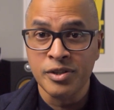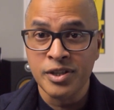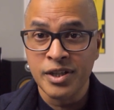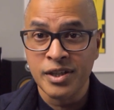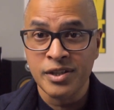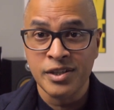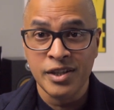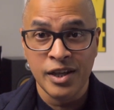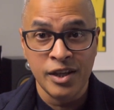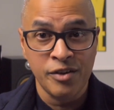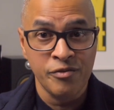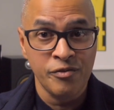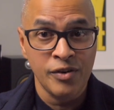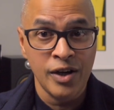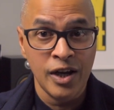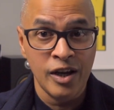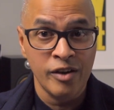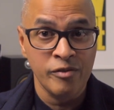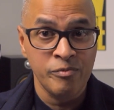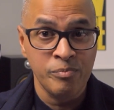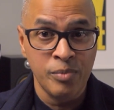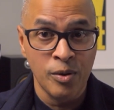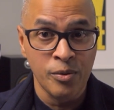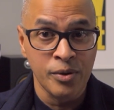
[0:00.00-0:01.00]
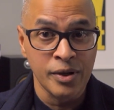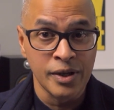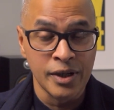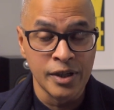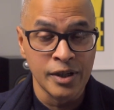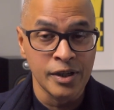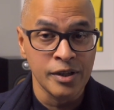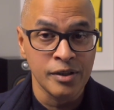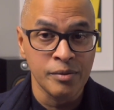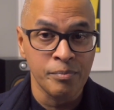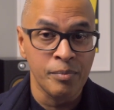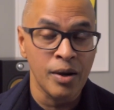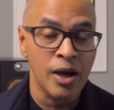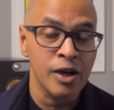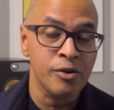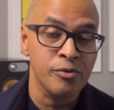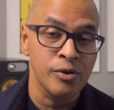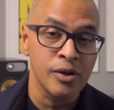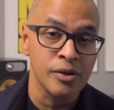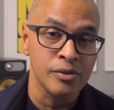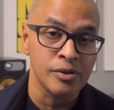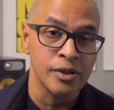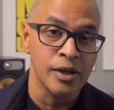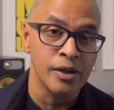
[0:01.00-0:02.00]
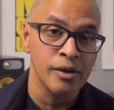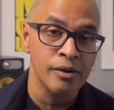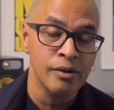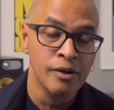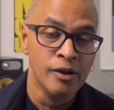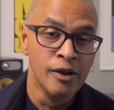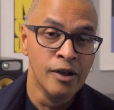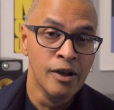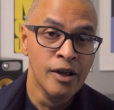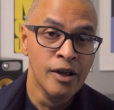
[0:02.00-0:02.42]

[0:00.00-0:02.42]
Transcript: 685 poking it in the background there,